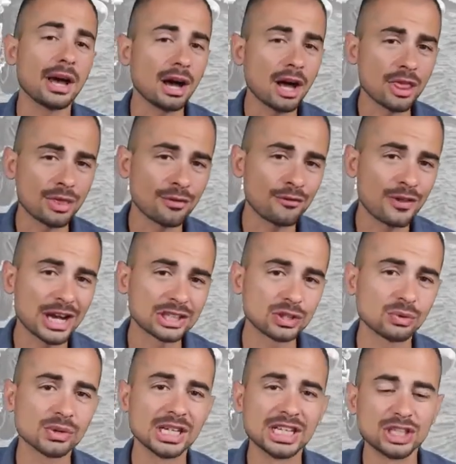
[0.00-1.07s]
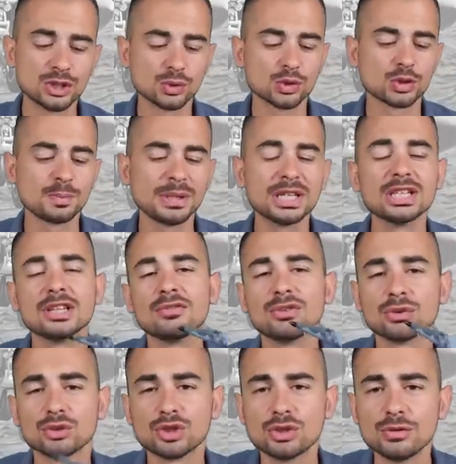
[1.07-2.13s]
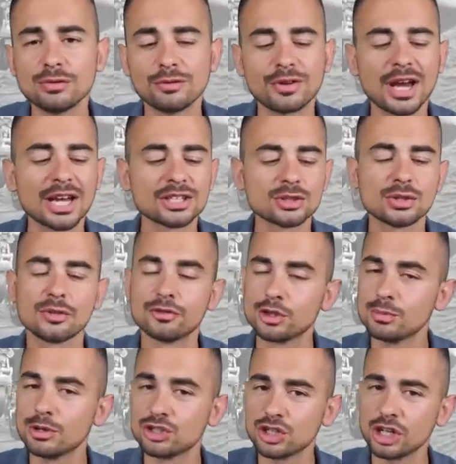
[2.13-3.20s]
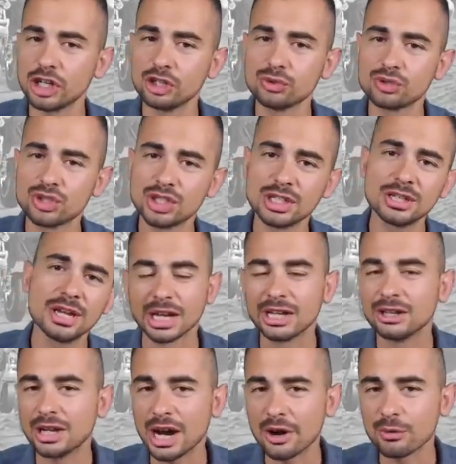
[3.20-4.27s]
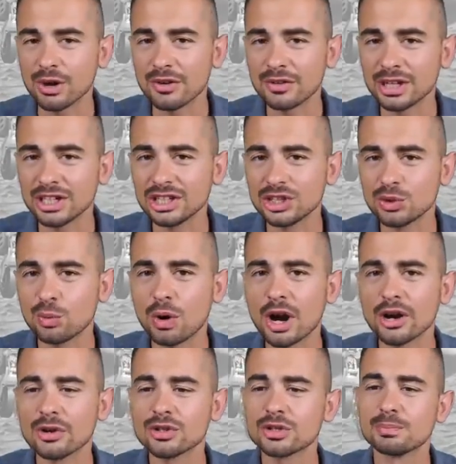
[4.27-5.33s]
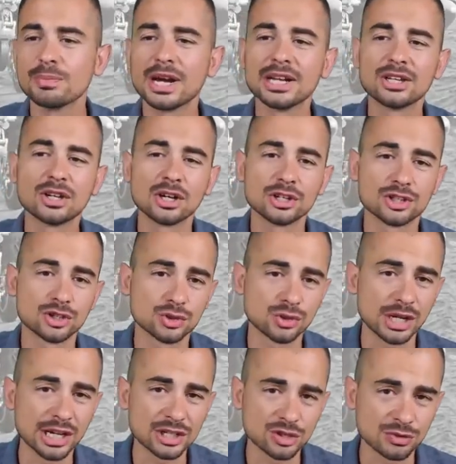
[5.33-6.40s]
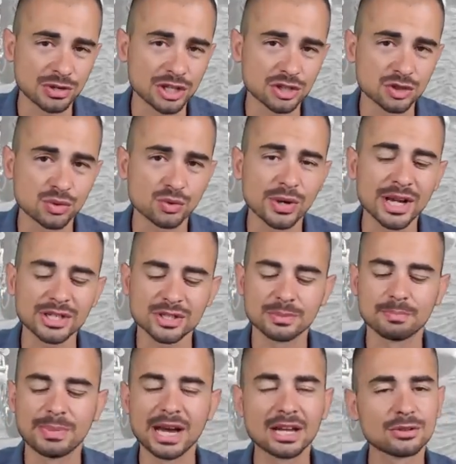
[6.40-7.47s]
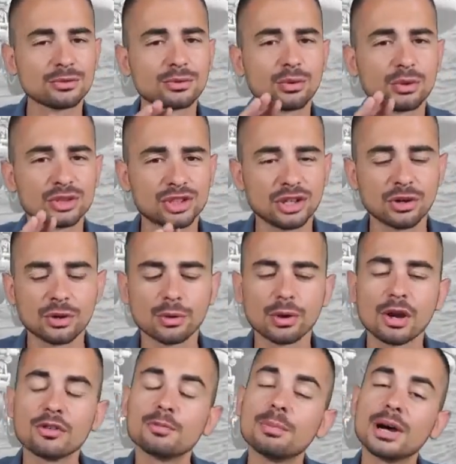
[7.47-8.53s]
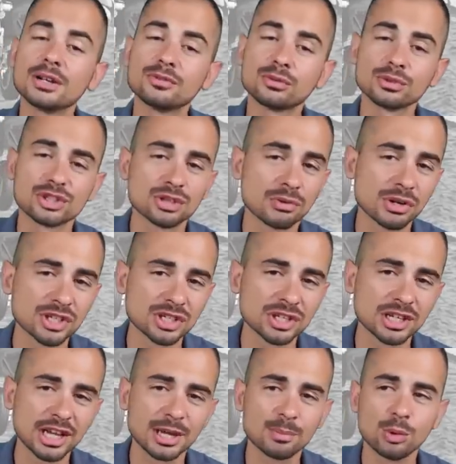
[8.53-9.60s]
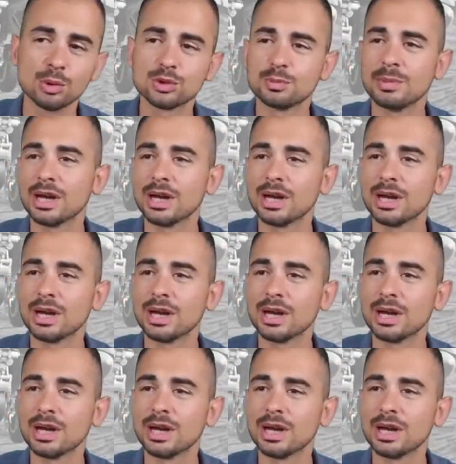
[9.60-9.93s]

Other factor is your speed. If you're too fast, you have too much energy, Arriving in the wires might cause extra stress, bad for the aircraft, bad for the arresting cables,